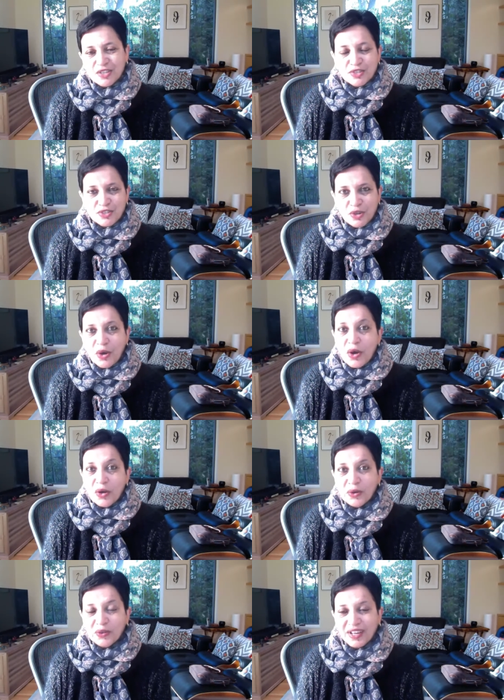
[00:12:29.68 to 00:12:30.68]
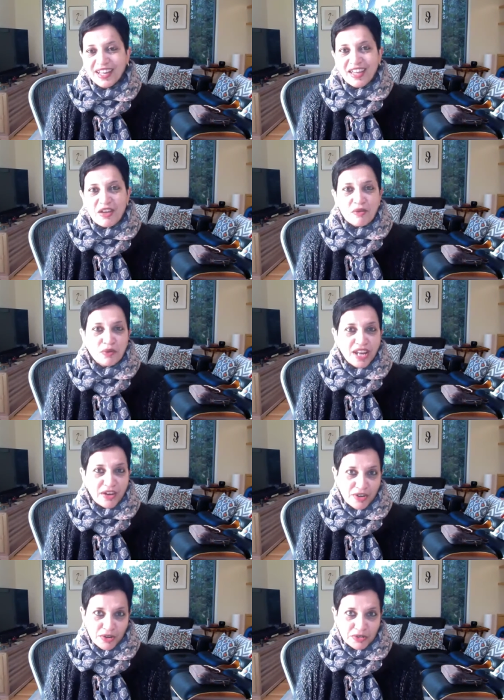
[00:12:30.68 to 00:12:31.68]
So what
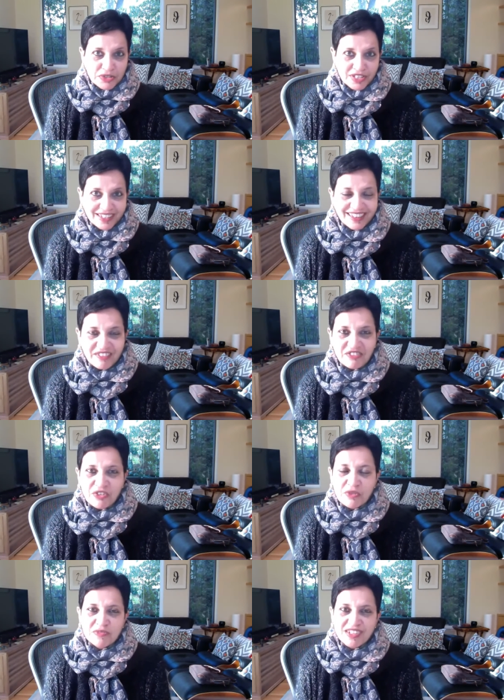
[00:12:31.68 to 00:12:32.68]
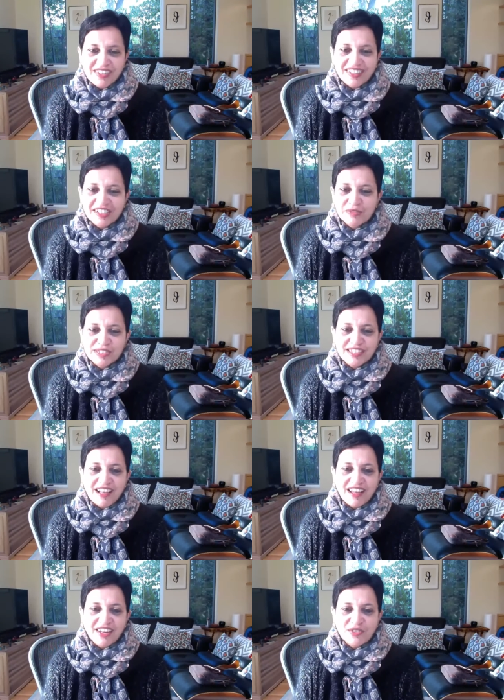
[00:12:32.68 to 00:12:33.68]
I wrote in that Forbes article
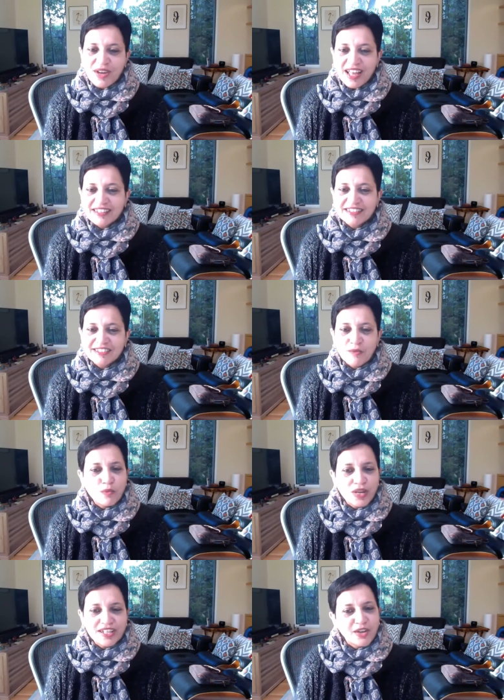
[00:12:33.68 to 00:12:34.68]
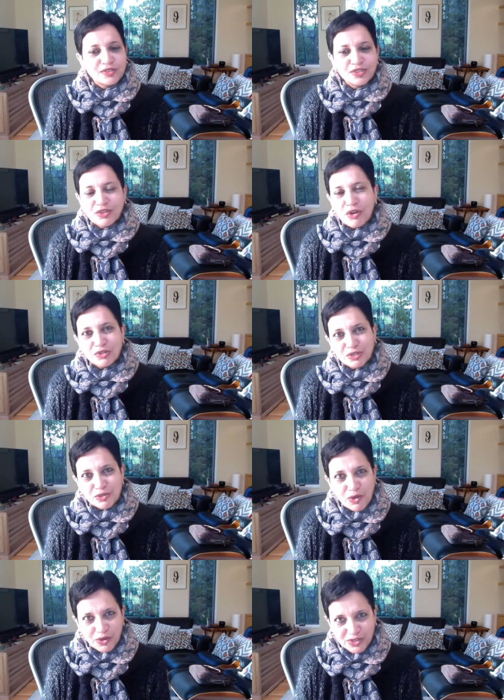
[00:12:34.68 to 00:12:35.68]
was, Ayn Rand, somewhere down the road, you
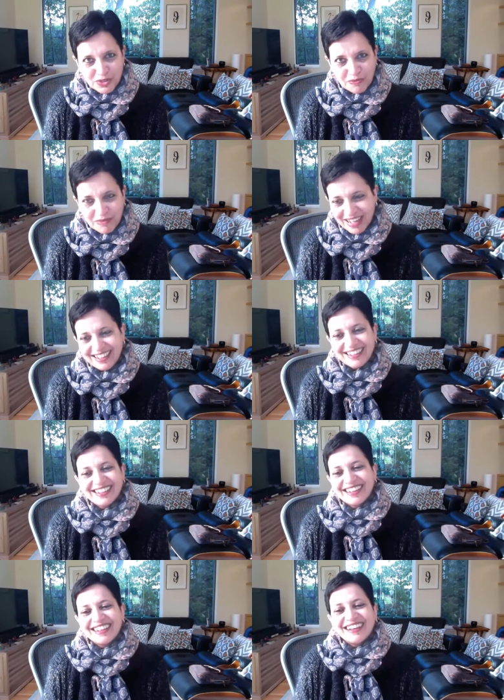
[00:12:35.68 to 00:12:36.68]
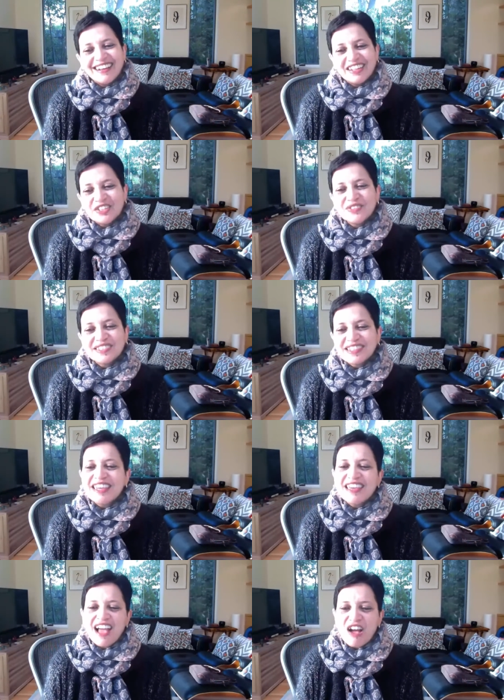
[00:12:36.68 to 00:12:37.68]
lost me. I don't
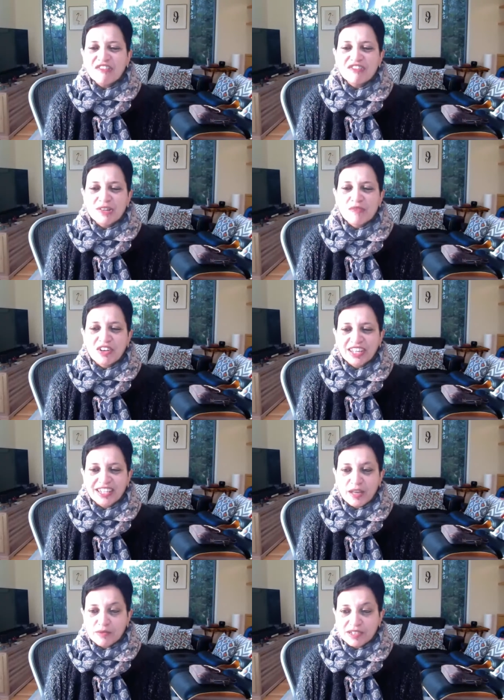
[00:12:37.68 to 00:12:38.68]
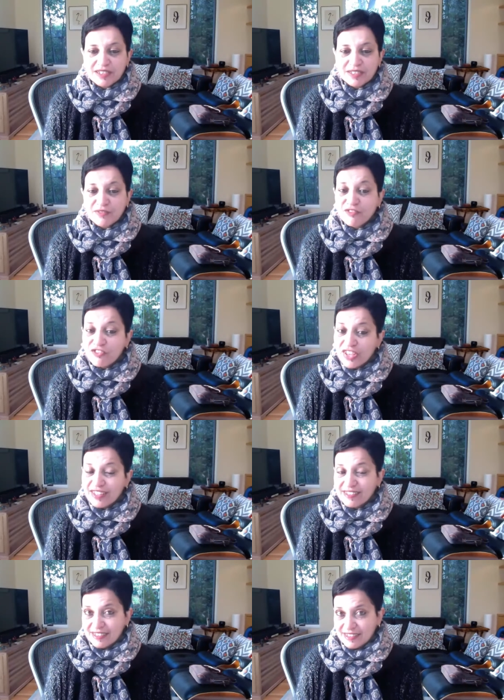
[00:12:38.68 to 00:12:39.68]
see how free market capitalism
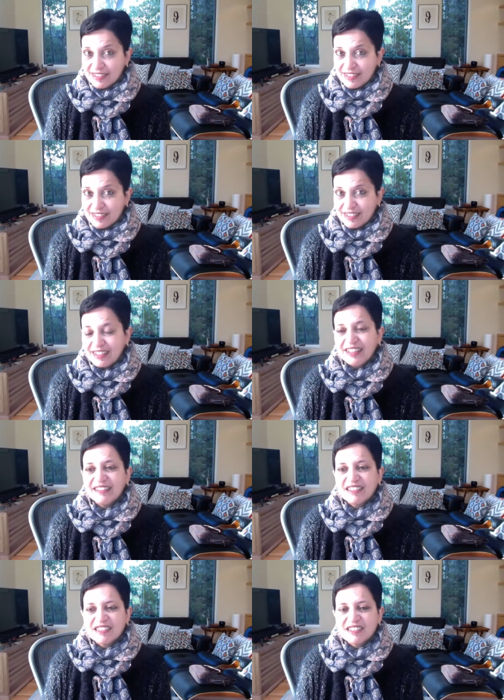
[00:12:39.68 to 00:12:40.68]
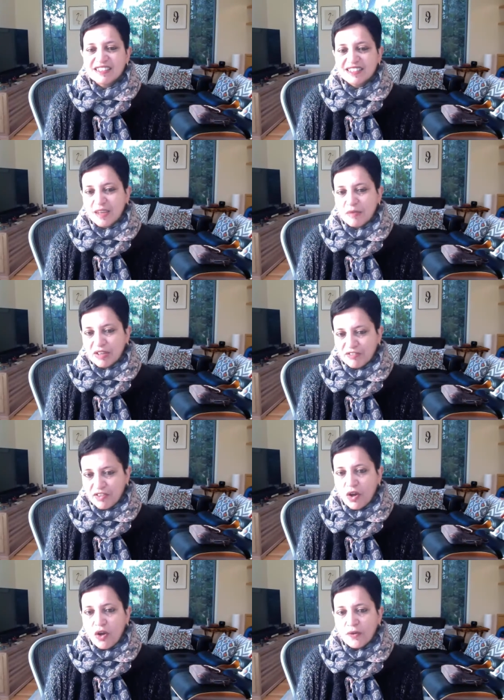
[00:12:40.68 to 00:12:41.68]
fixes this systemic
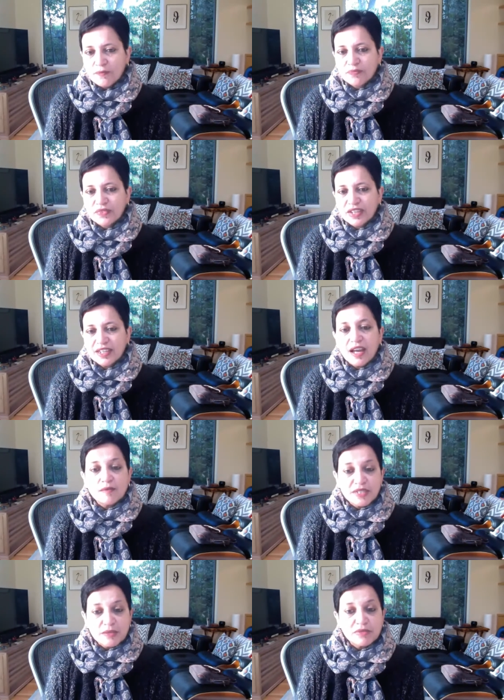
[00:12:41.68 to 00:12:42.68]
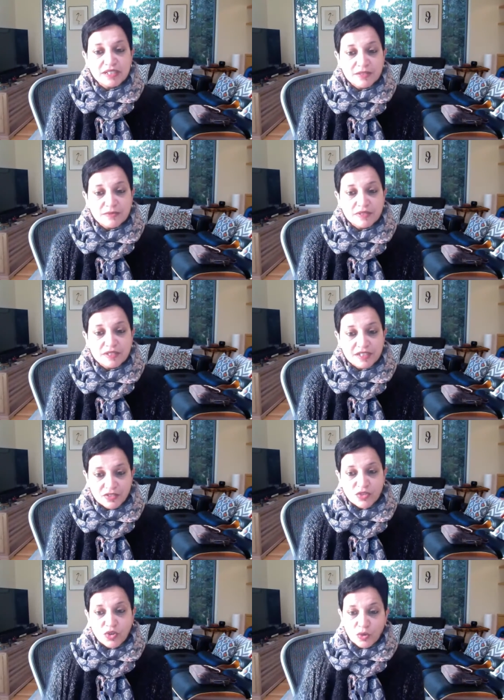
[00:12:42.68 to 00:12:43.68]
flaw, and I'm deeply
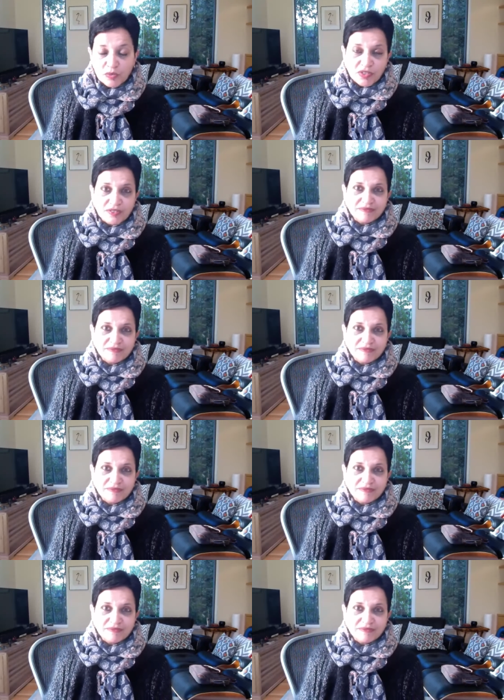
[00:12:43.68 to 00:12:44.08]
disturbed.